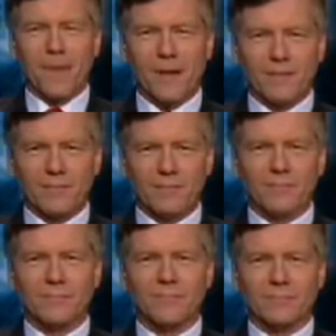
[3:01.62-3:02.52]

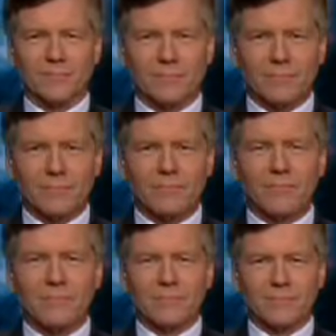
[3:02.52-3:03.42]

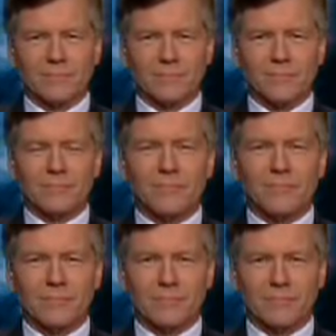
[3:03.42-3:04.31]

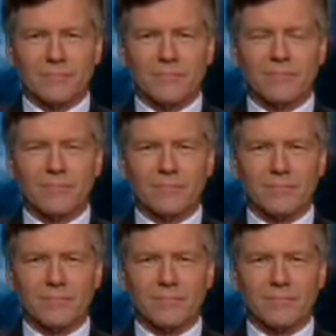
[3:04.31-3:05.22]

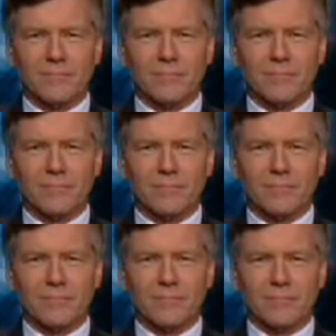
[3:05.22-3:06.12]

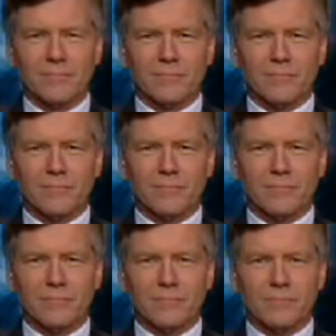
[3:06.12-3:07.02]

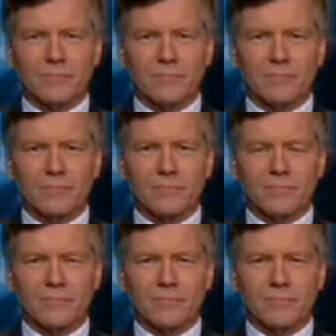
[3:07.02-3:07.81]
This person isn't speaking.